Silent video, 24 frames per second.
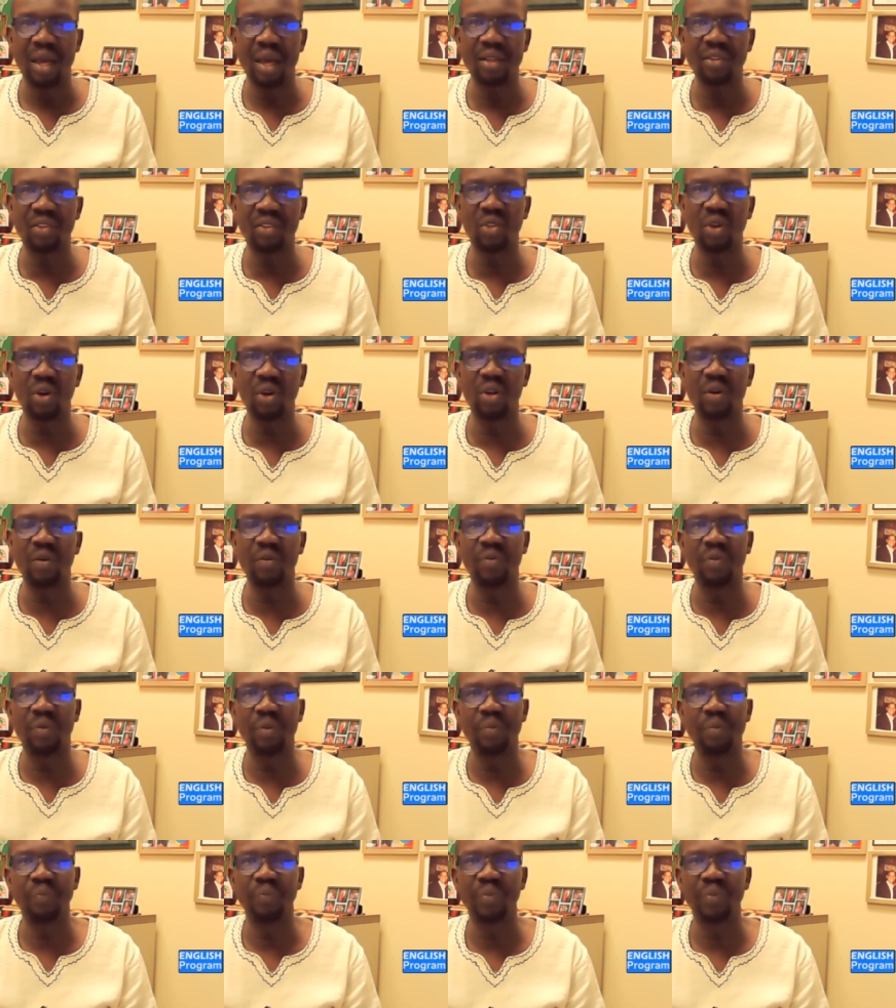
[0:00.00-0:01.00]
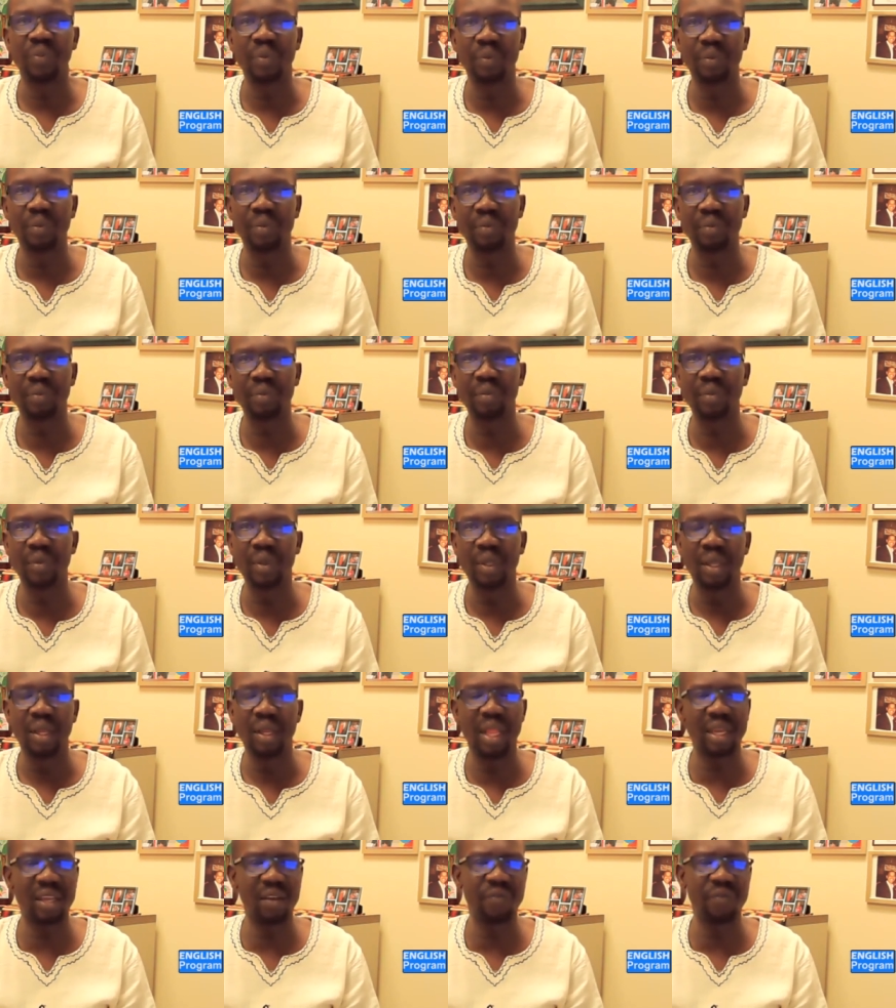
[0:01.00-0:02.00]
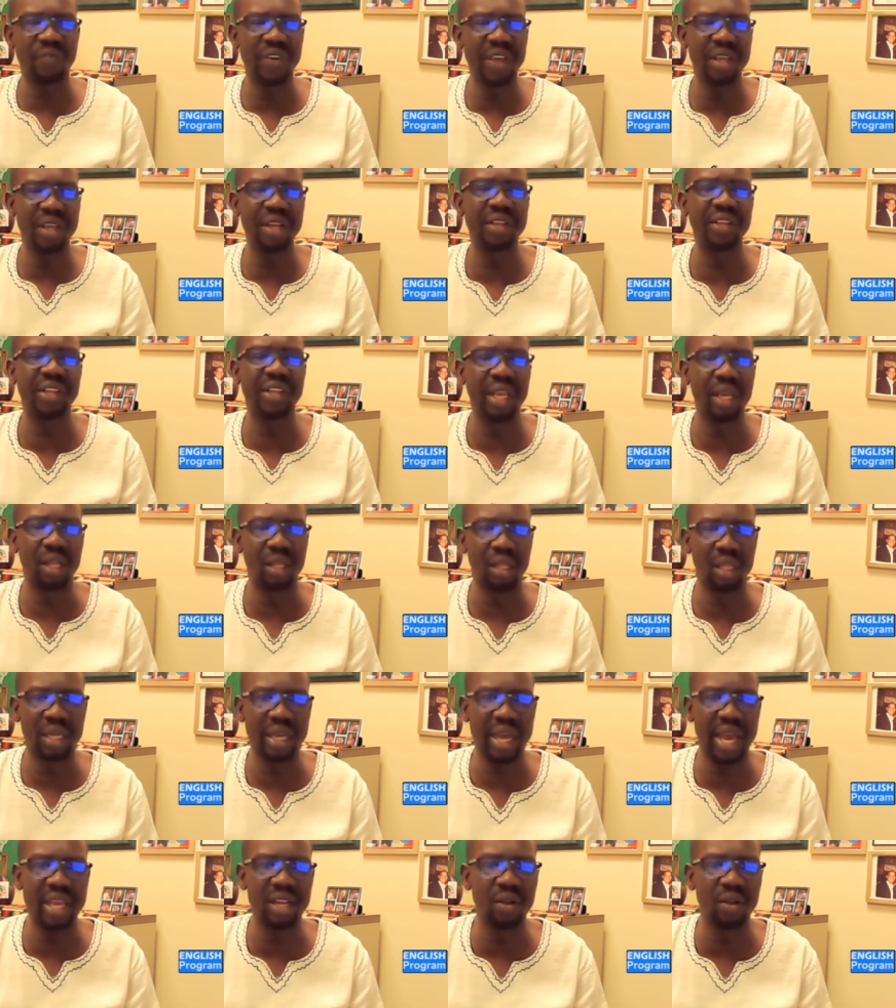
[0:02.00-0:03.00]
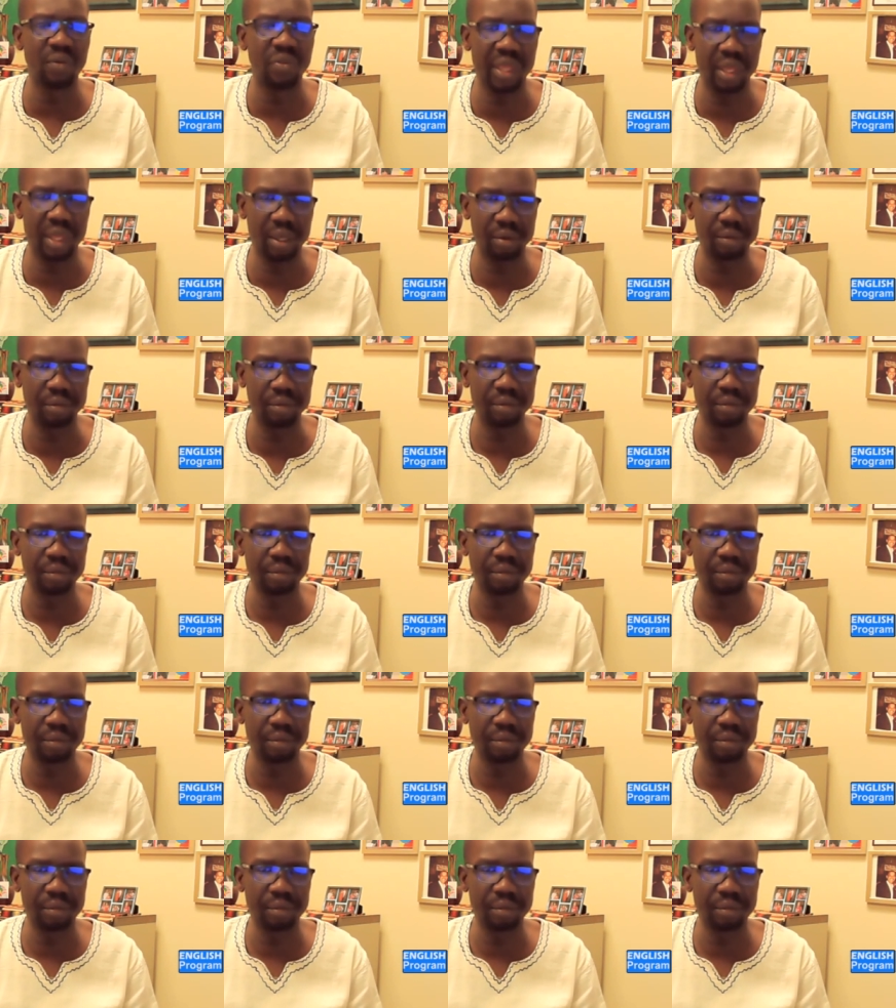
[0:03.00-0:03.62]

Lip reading: sort of like a fairy tale kind of thing.